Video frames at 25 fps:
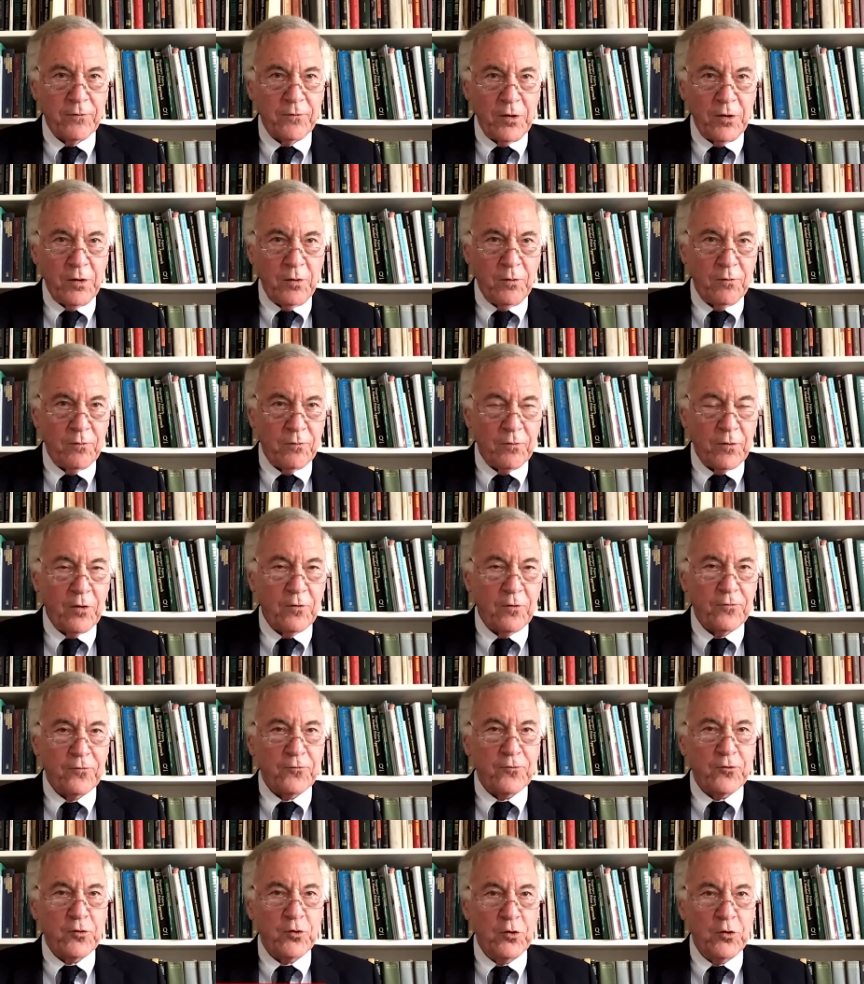So
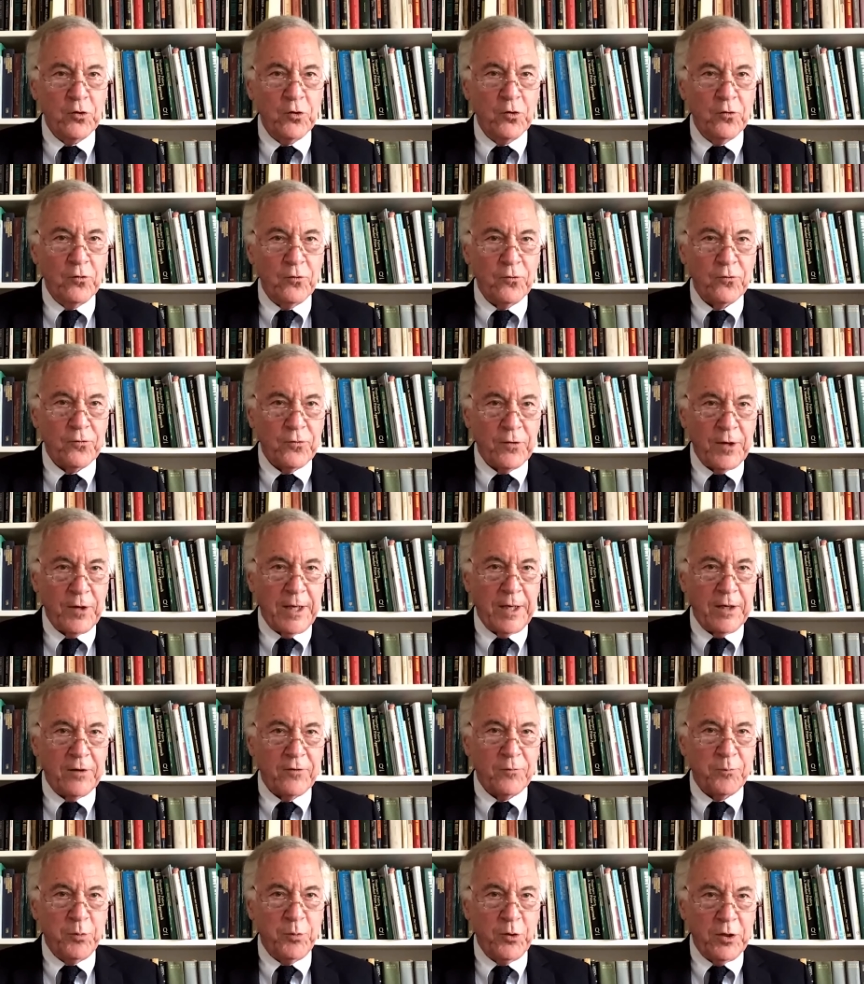those two
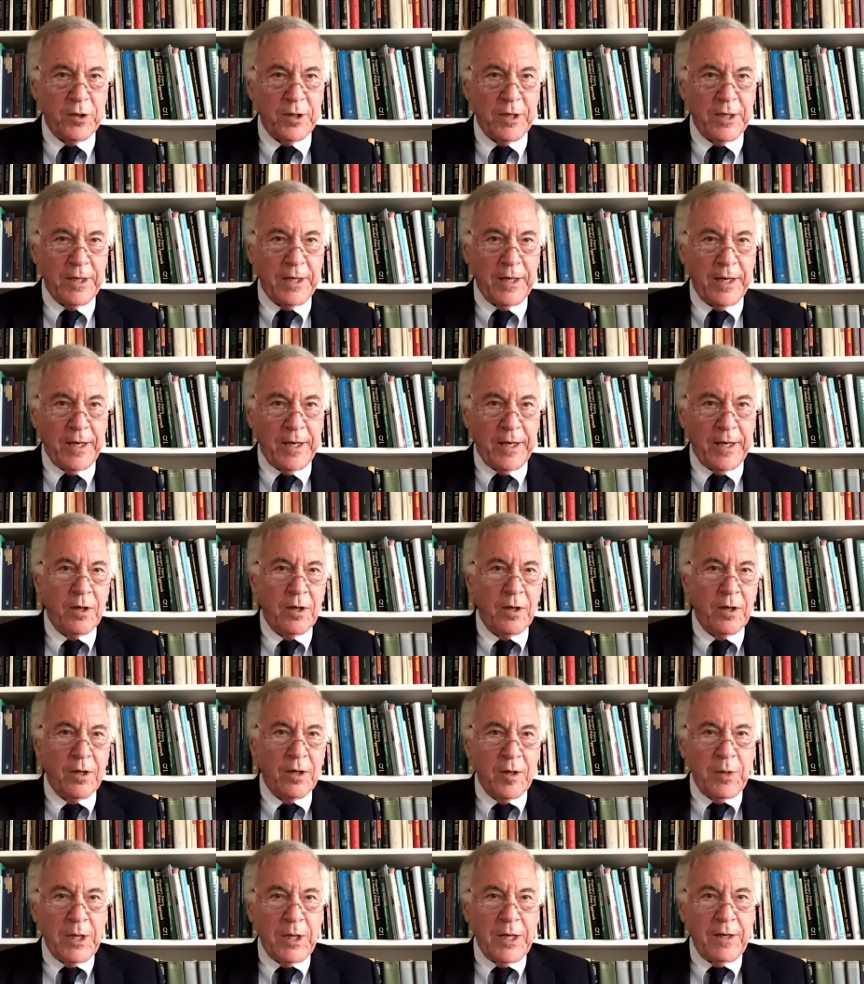things put
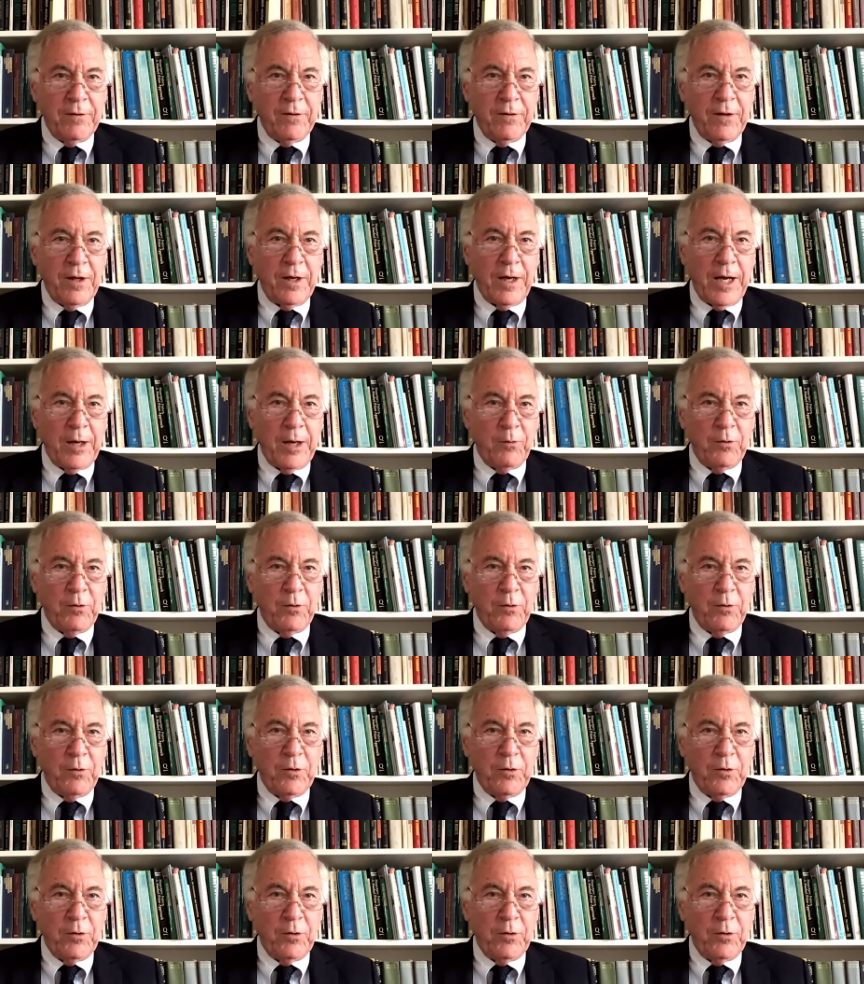together
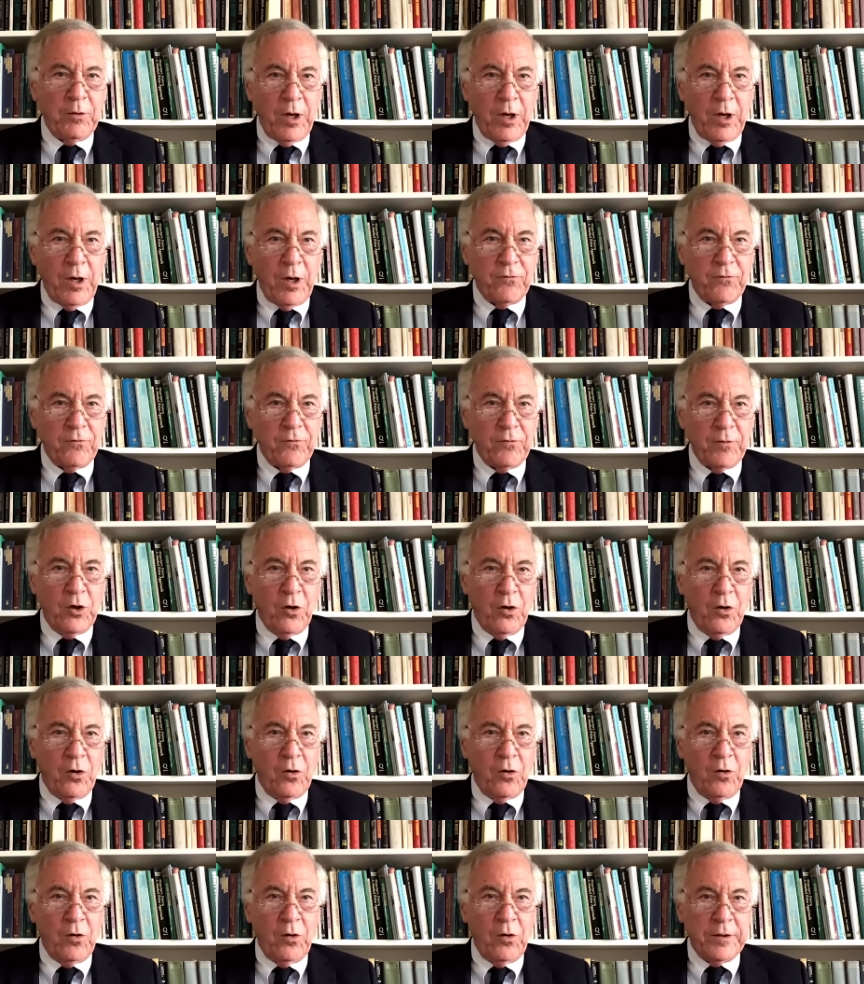mean that I would want
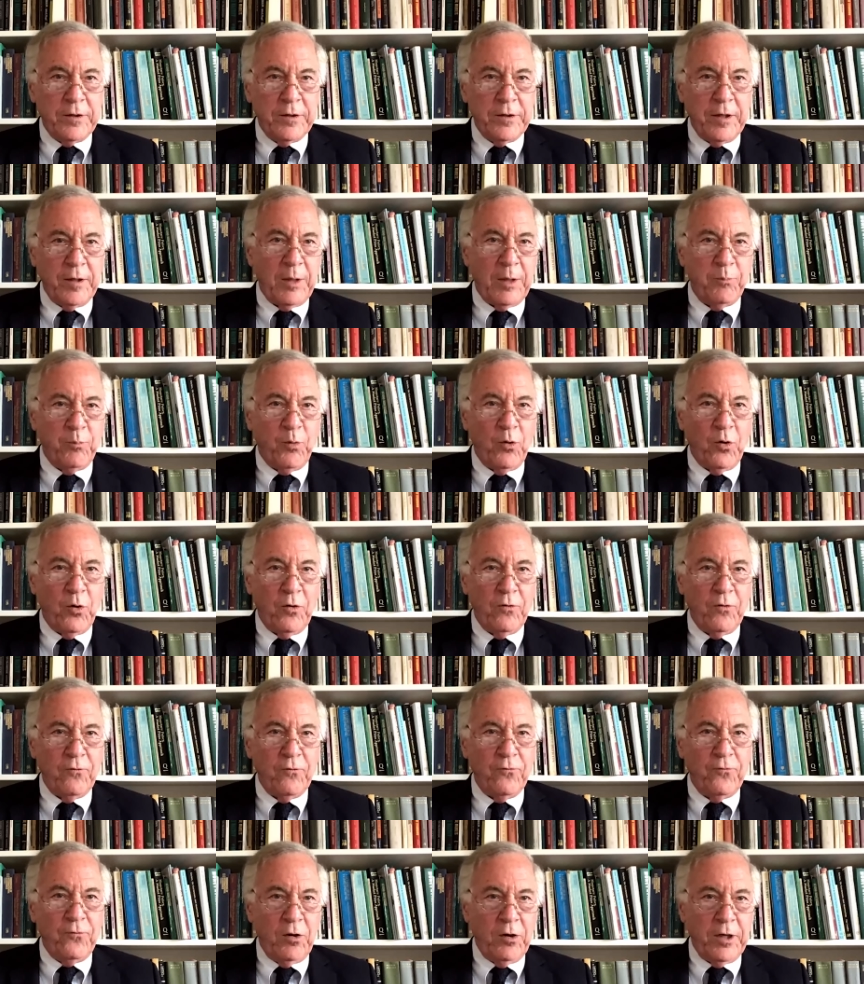some gold in my
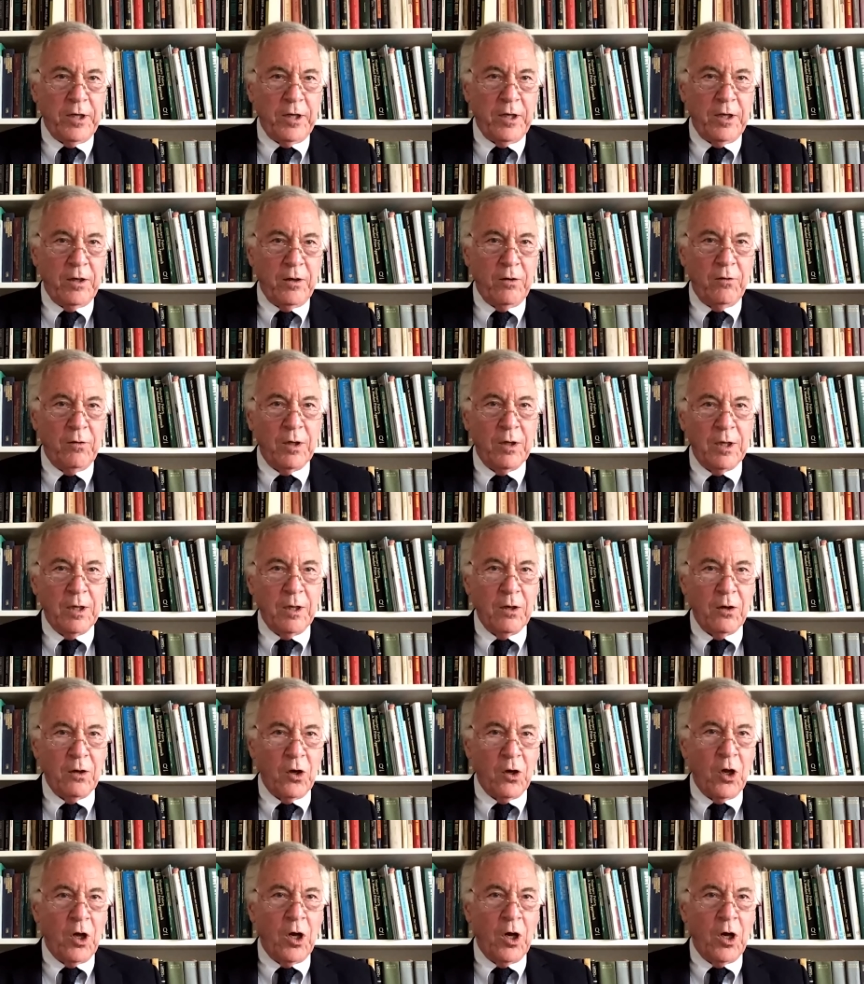portfolio
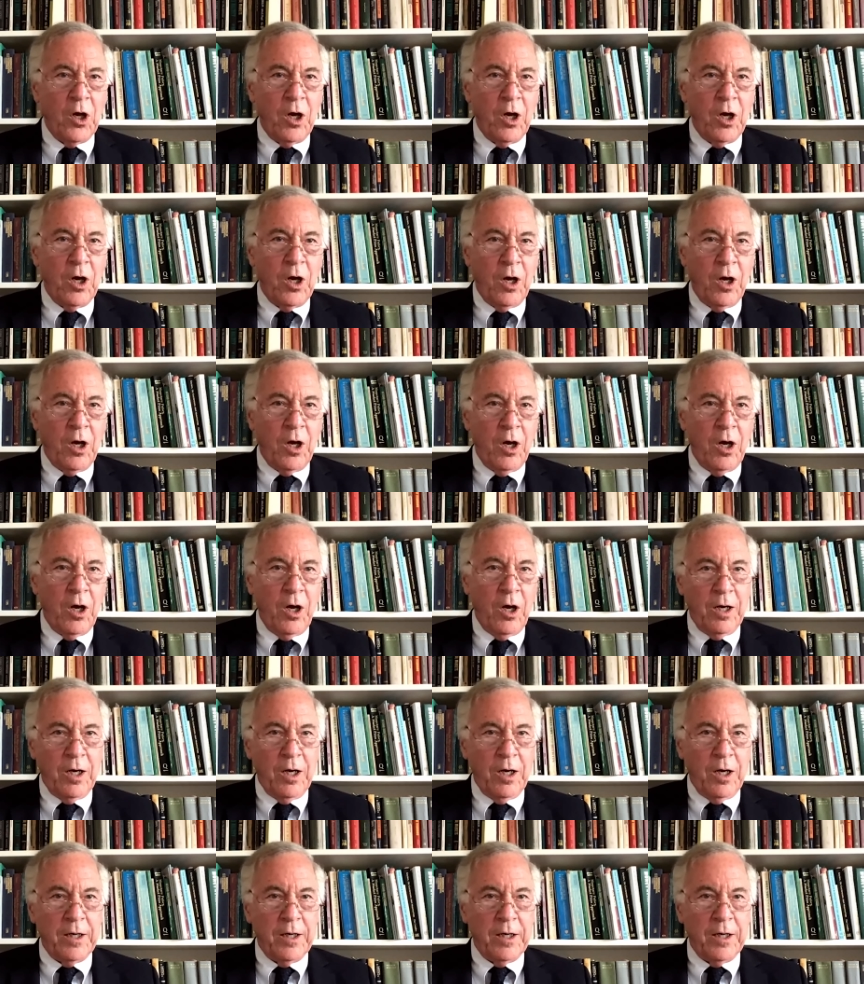long.